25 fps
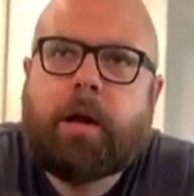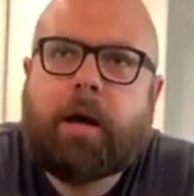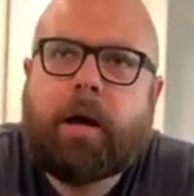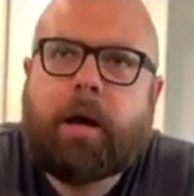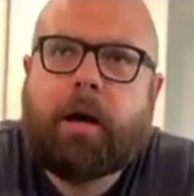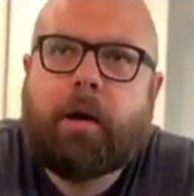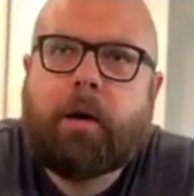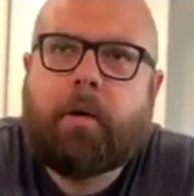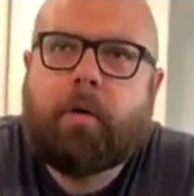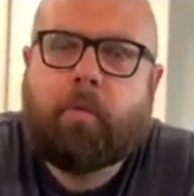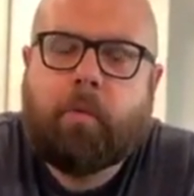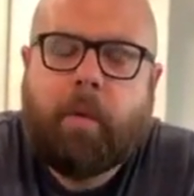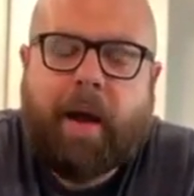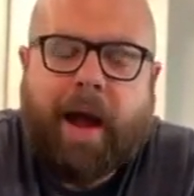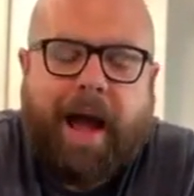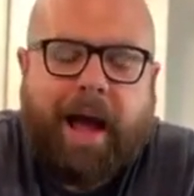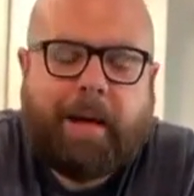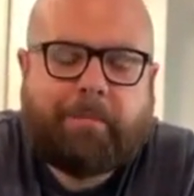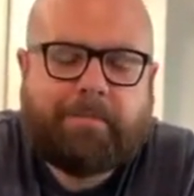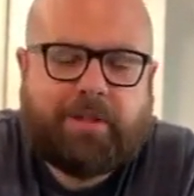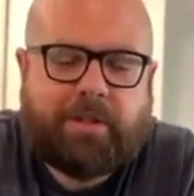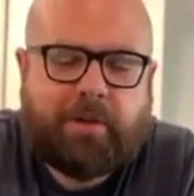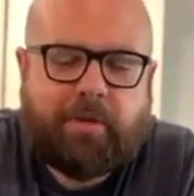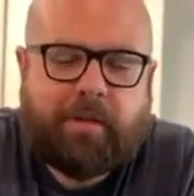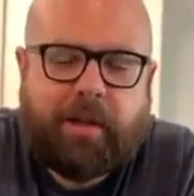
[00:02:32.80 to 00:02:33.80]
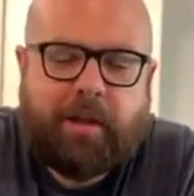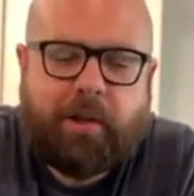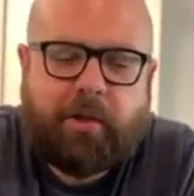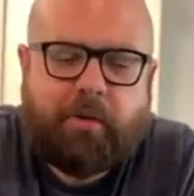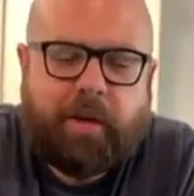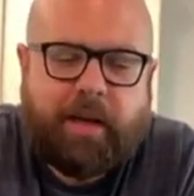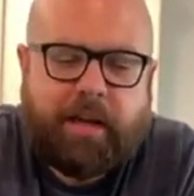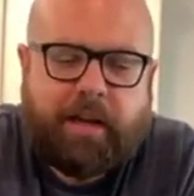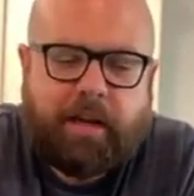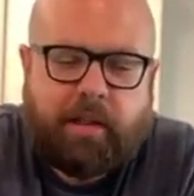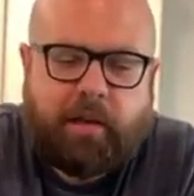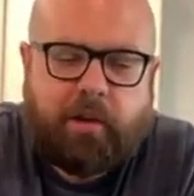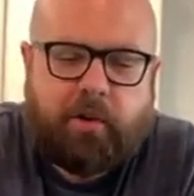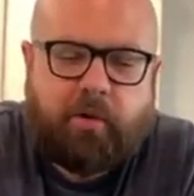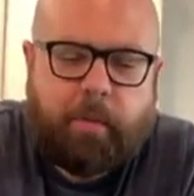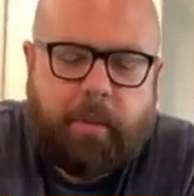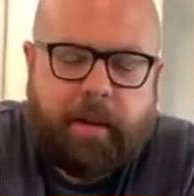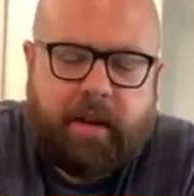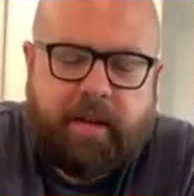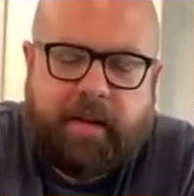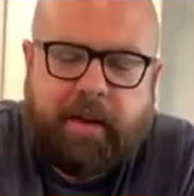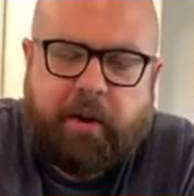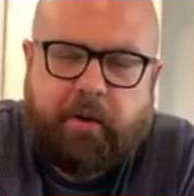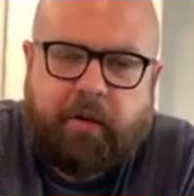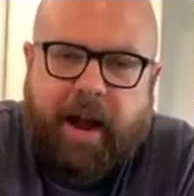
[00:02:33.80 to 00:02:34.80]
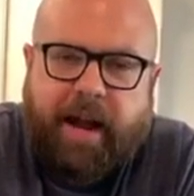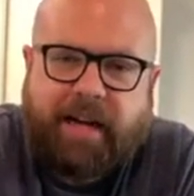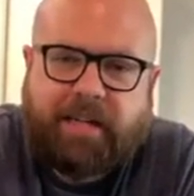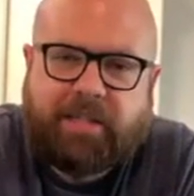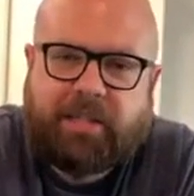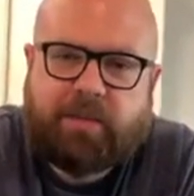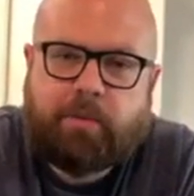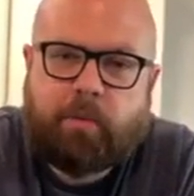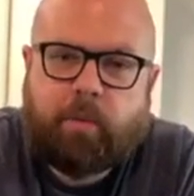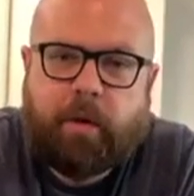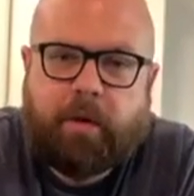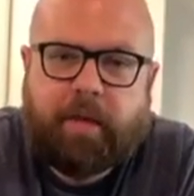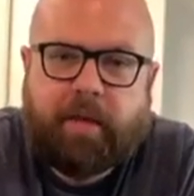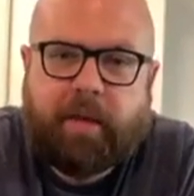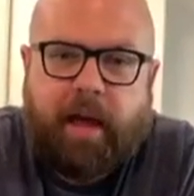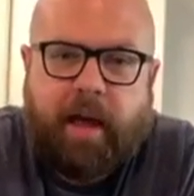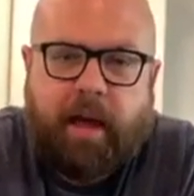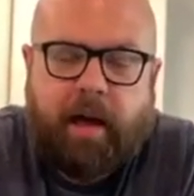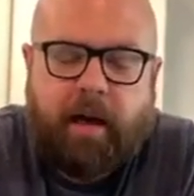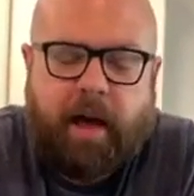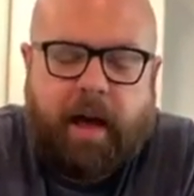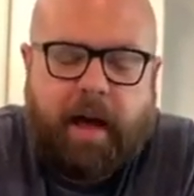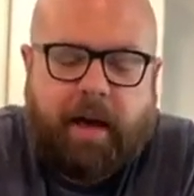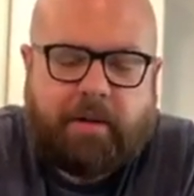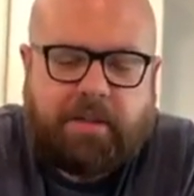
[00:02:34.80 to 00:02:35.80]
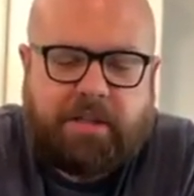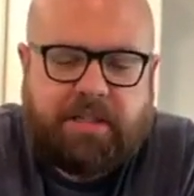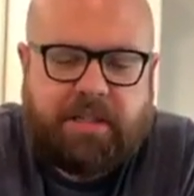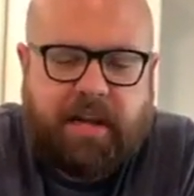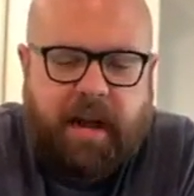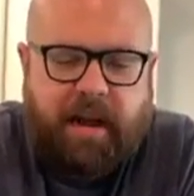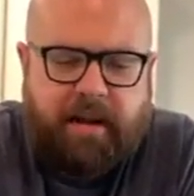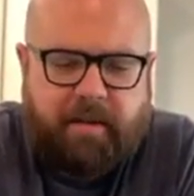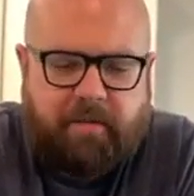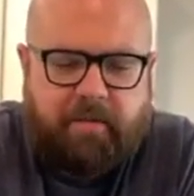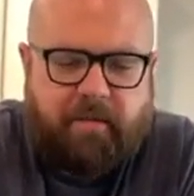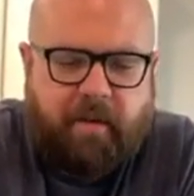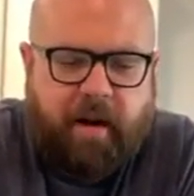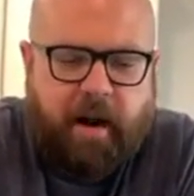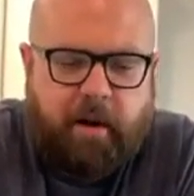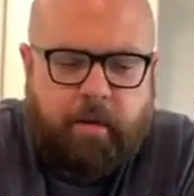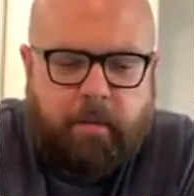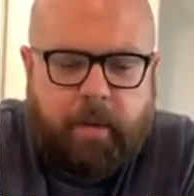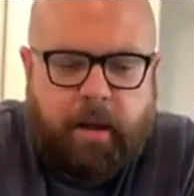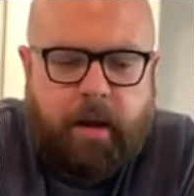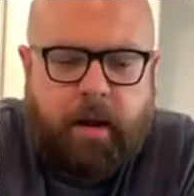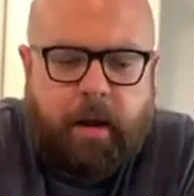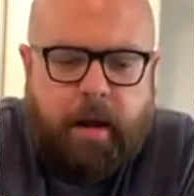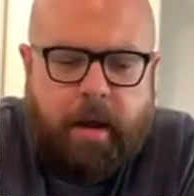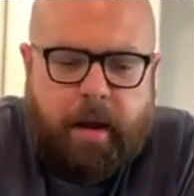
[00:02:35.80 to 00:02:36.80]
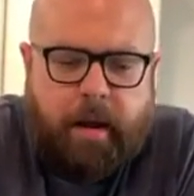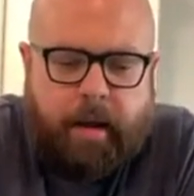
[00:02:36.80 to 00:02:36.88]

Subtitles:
wrap so that you get a little bit of interaction with the outside environment.